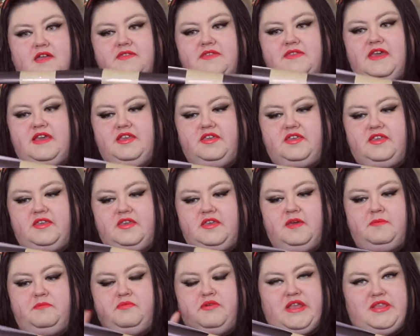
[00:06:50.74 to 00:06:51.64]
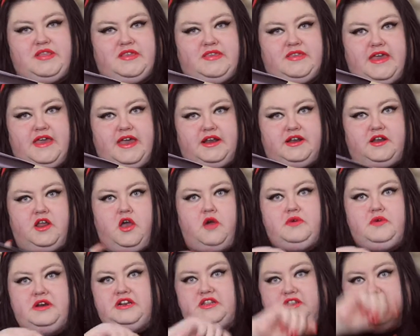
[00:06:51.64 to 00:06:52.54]
these prints in,
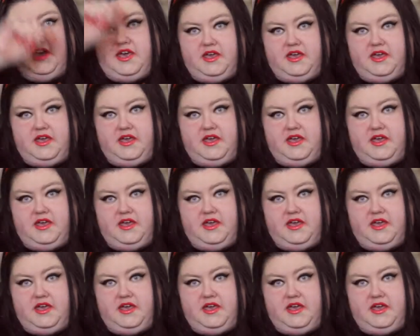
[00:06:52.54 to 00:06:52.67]
only